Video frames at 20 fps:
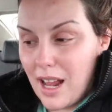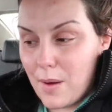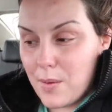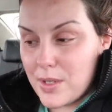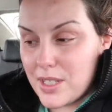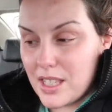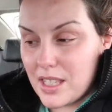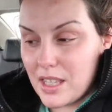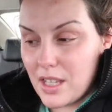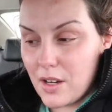I
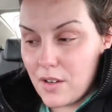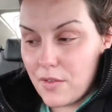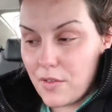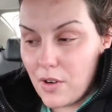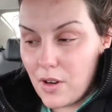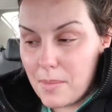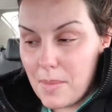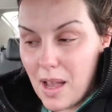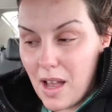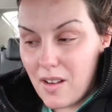was in there
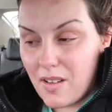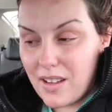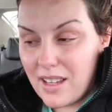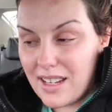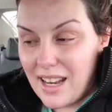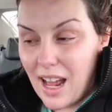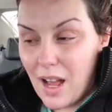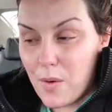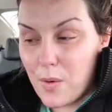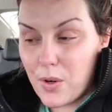for about
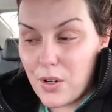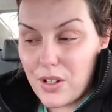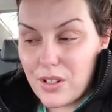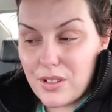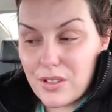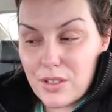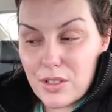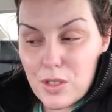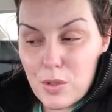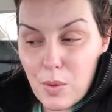an hour
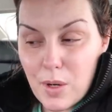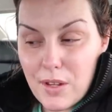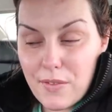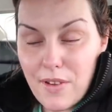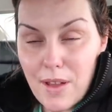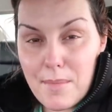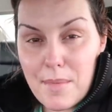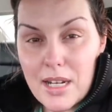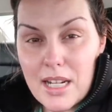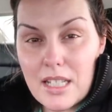and
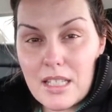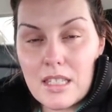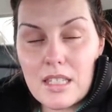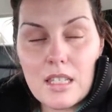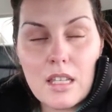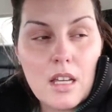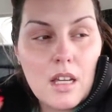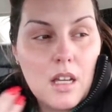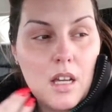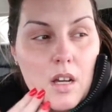25
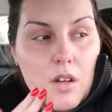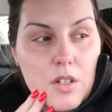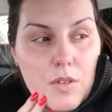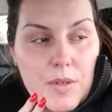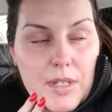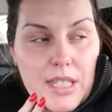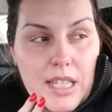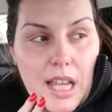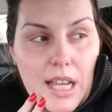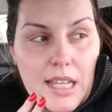minutes, which
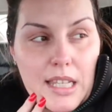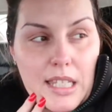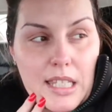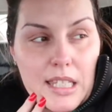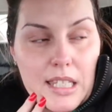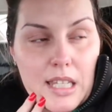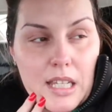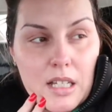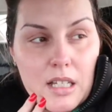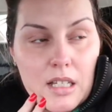was
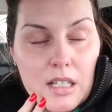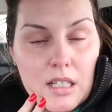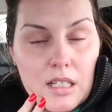nice